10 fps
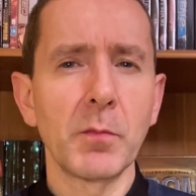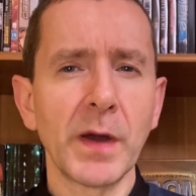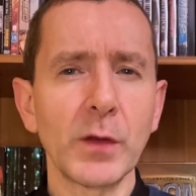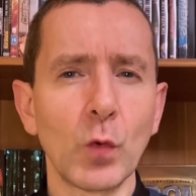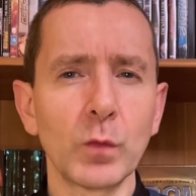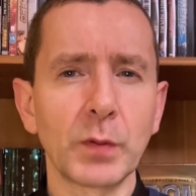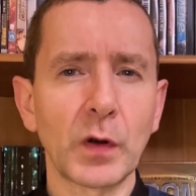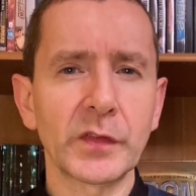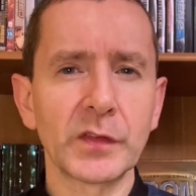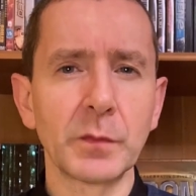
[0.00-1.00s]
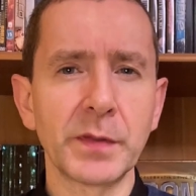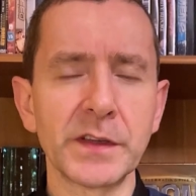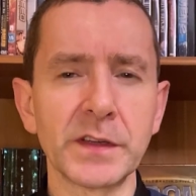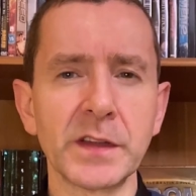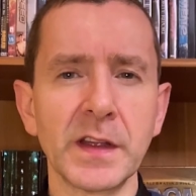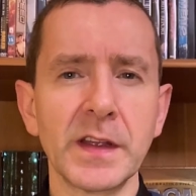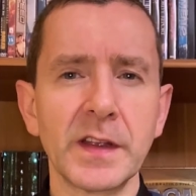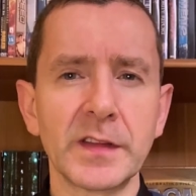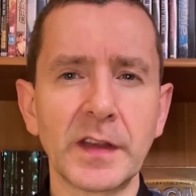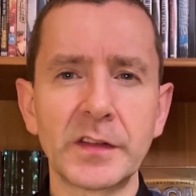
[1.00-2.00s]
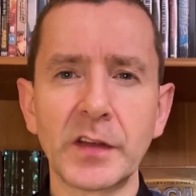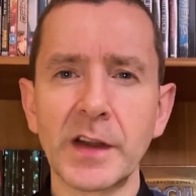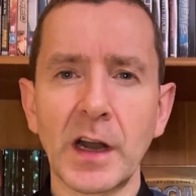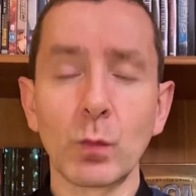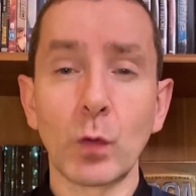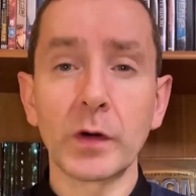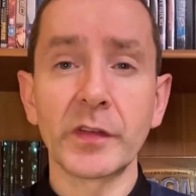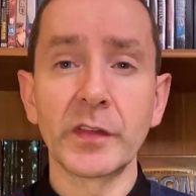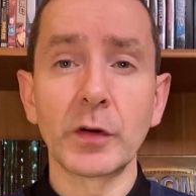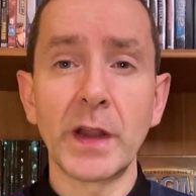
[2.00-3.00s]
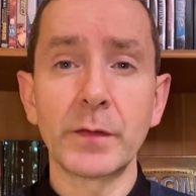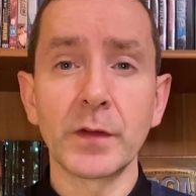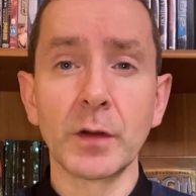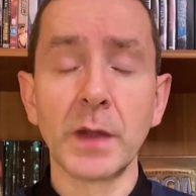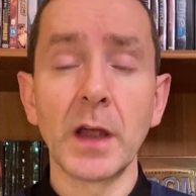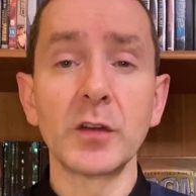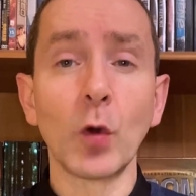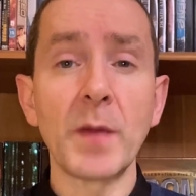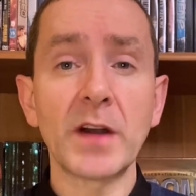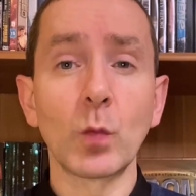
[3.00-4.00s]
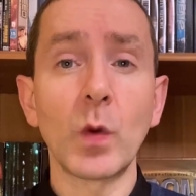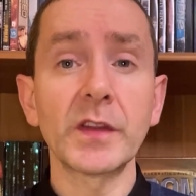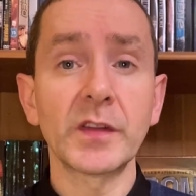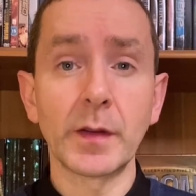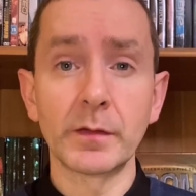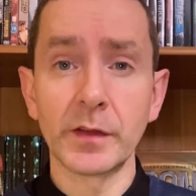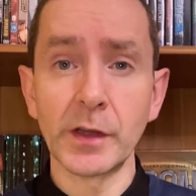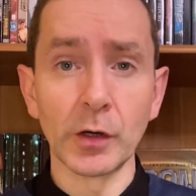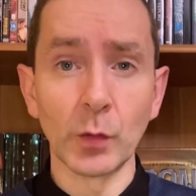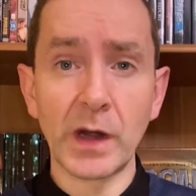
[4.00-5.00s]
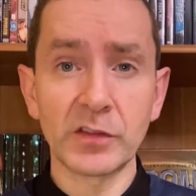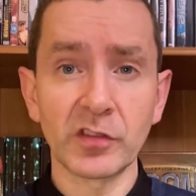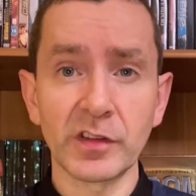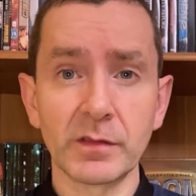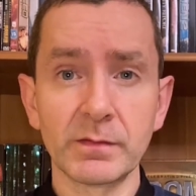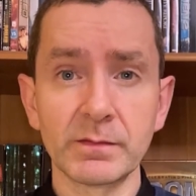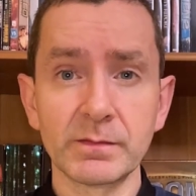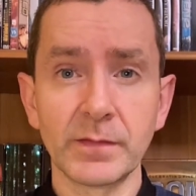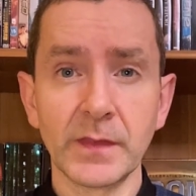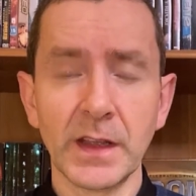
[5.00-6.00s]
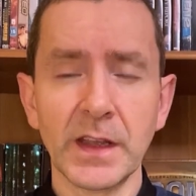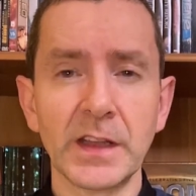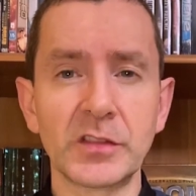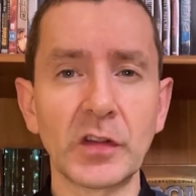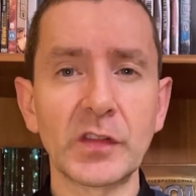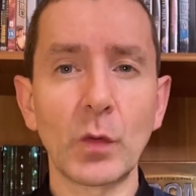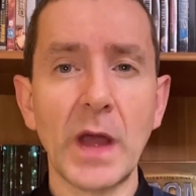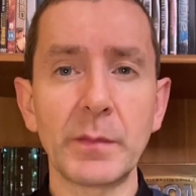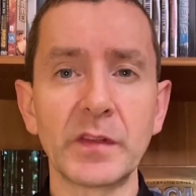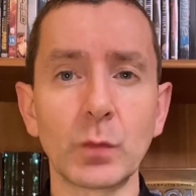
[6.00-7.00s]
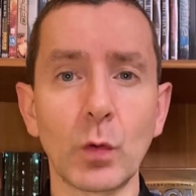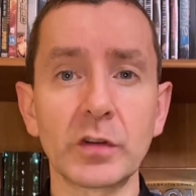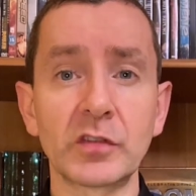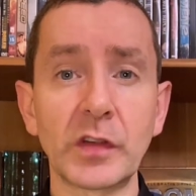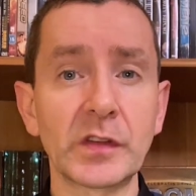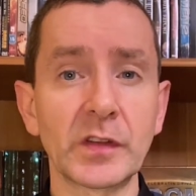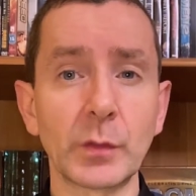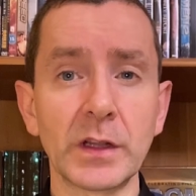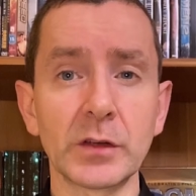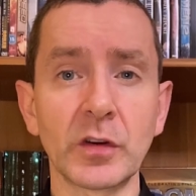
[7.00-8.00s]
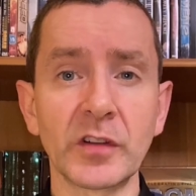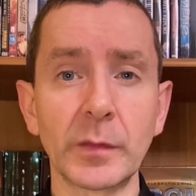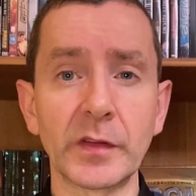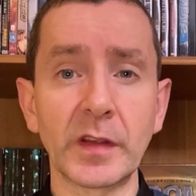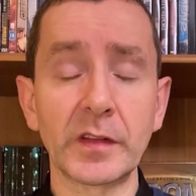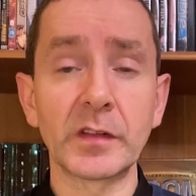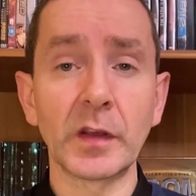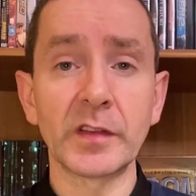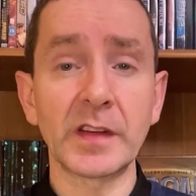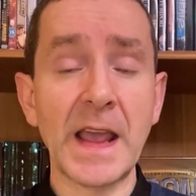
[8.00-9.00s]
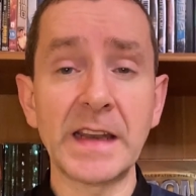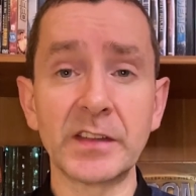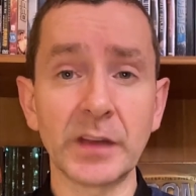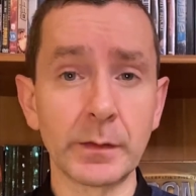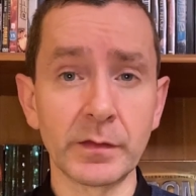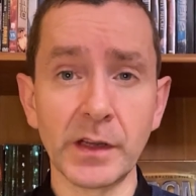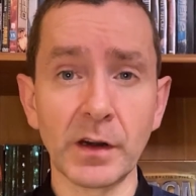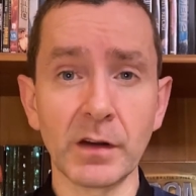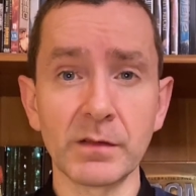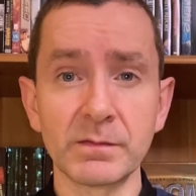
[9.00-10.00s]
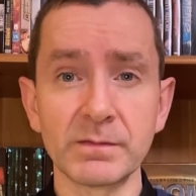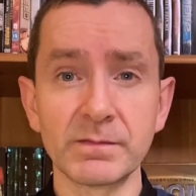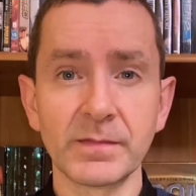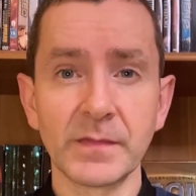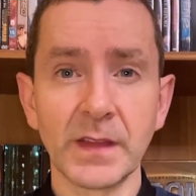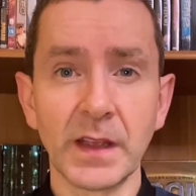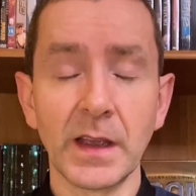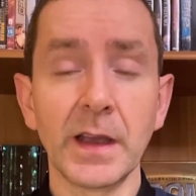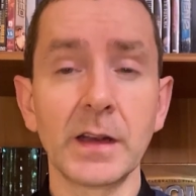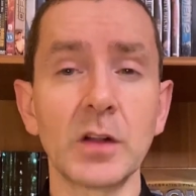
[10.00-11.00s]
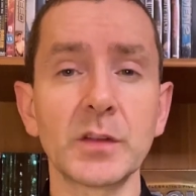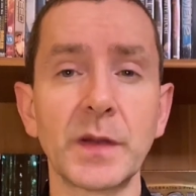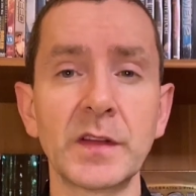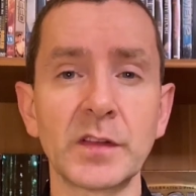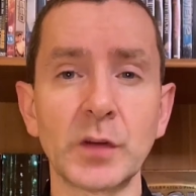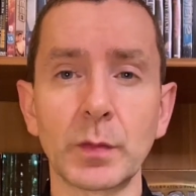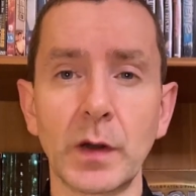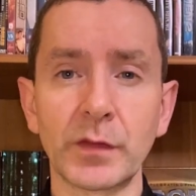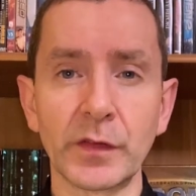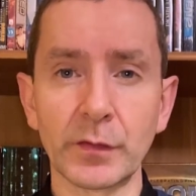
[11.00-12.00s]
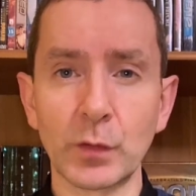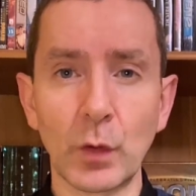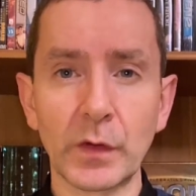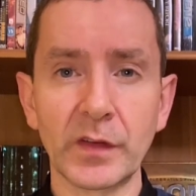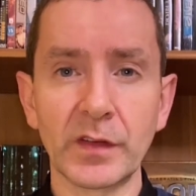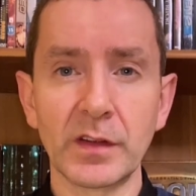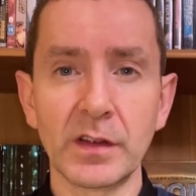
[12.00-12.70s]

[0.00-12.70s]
My own personal opinion is that Die Hard works as a great film no matter what time of the year you watch it. It just so happens to work just as well at Christmas as it does at any time of the year. It all depends on your preference, of course,